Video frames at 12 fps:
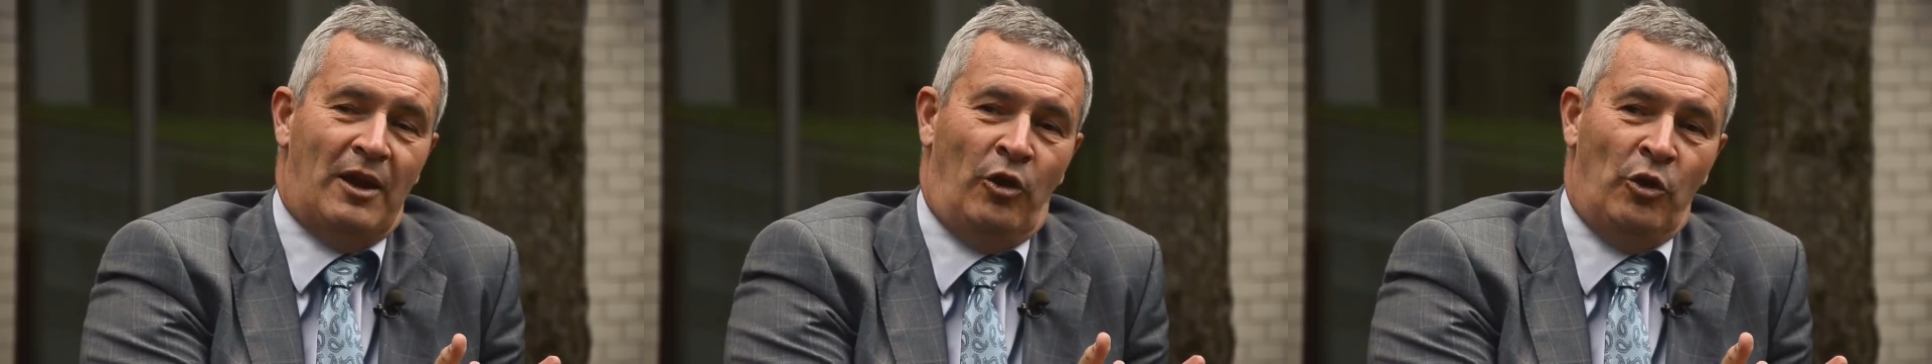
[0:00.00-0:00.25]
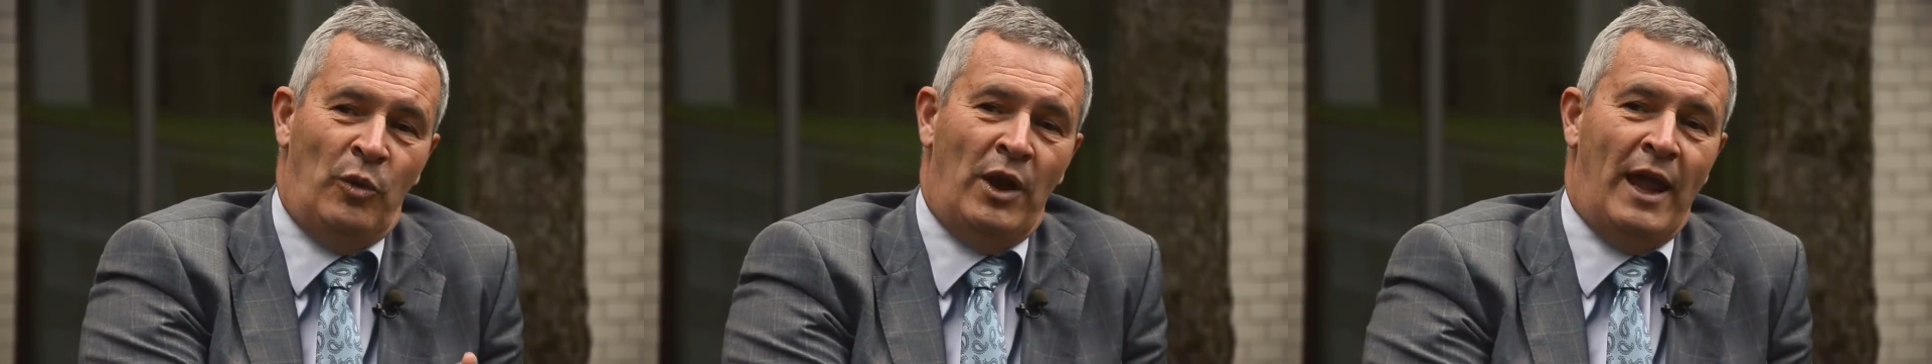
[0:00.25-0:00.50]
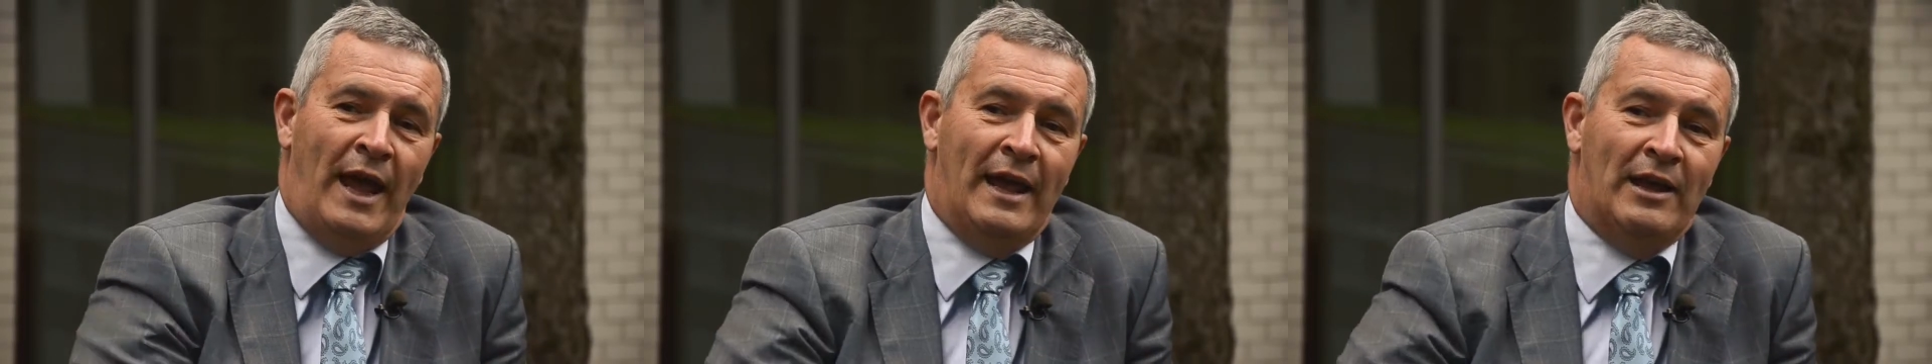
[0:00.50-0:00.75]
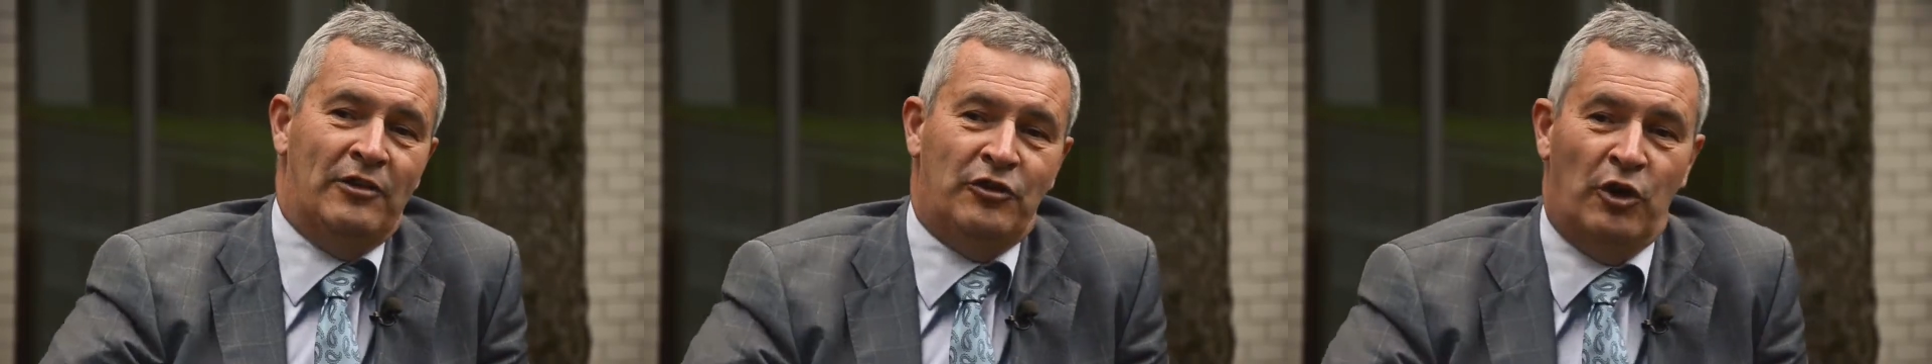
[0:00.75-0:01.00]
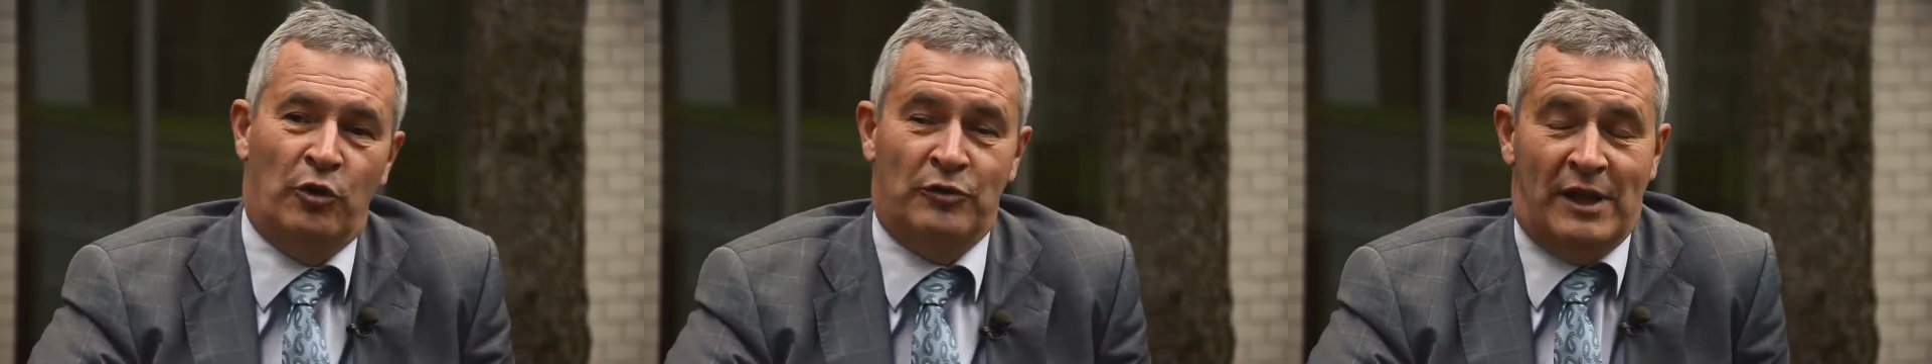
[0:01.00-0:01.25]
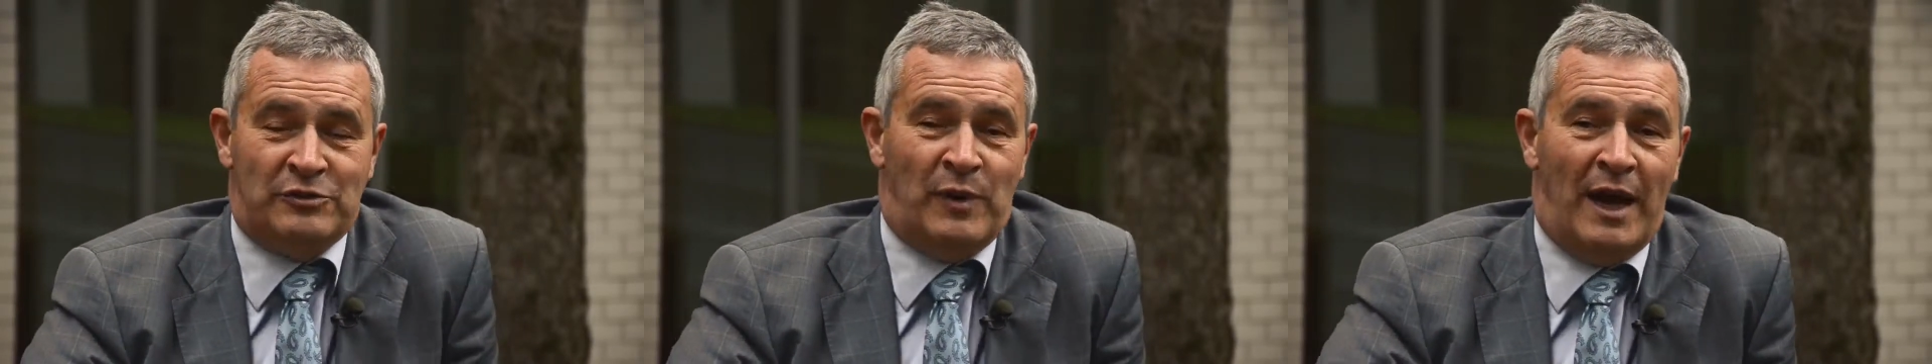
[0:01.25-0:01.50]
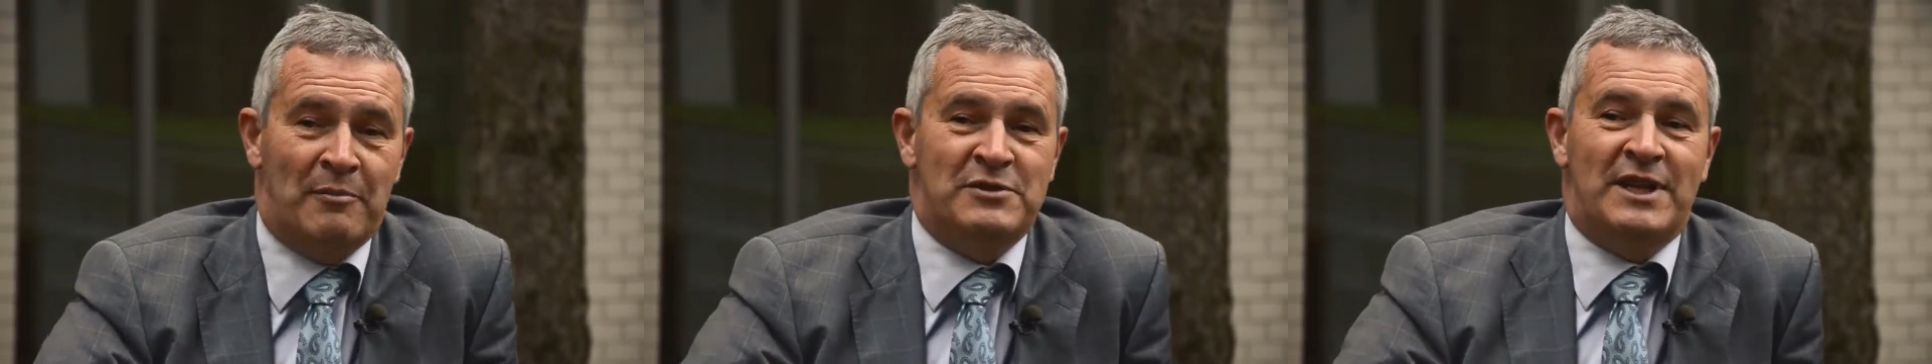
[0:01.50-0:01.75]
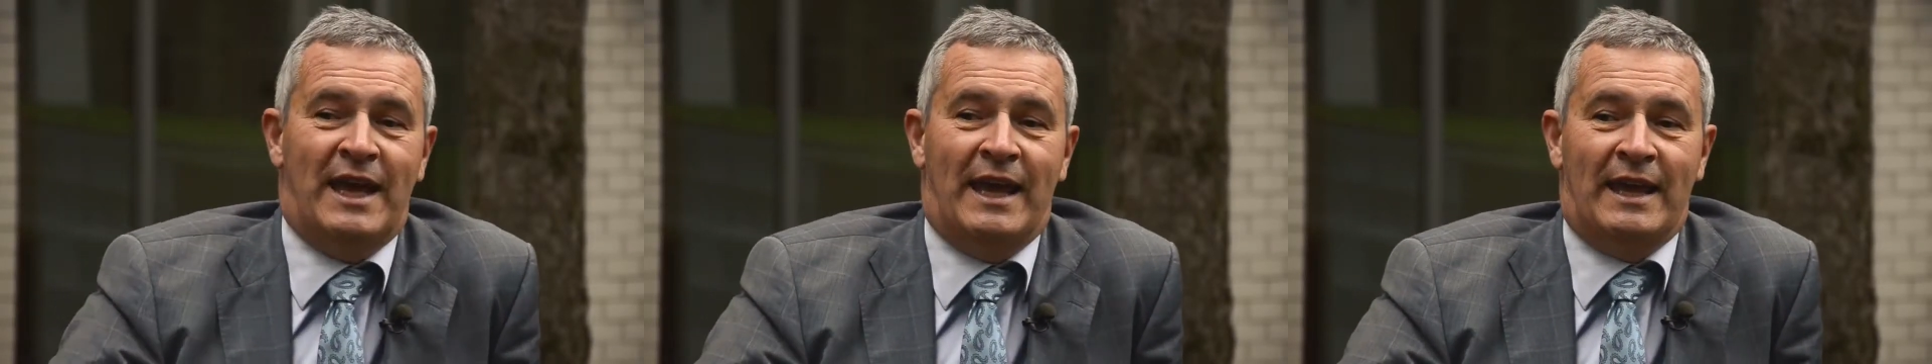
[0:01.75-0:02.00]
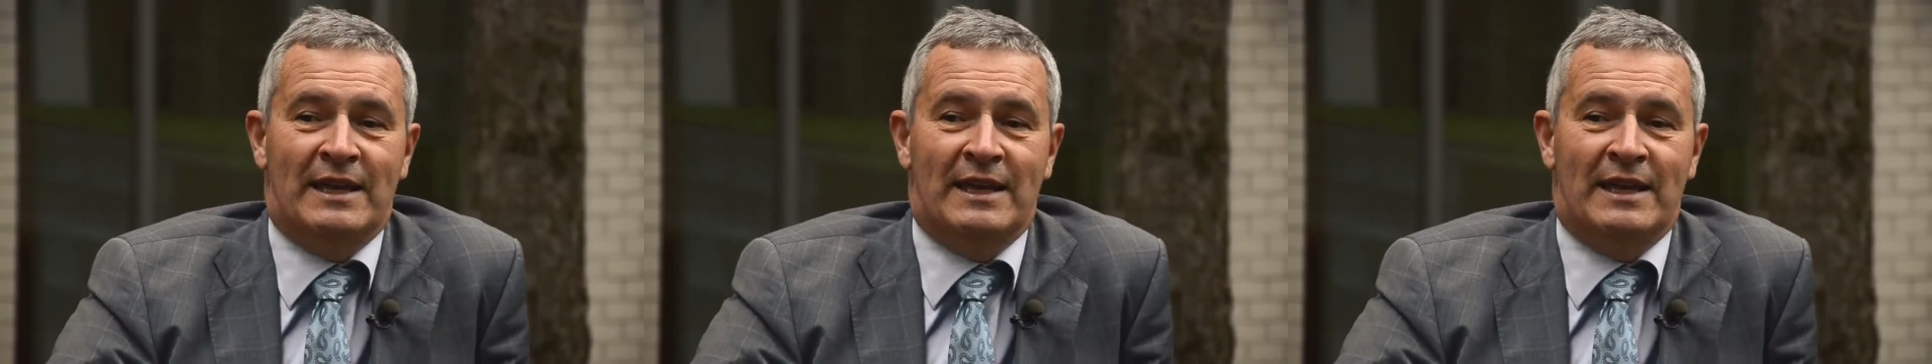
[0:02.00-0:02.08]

on the one hand, so that's why I'm saying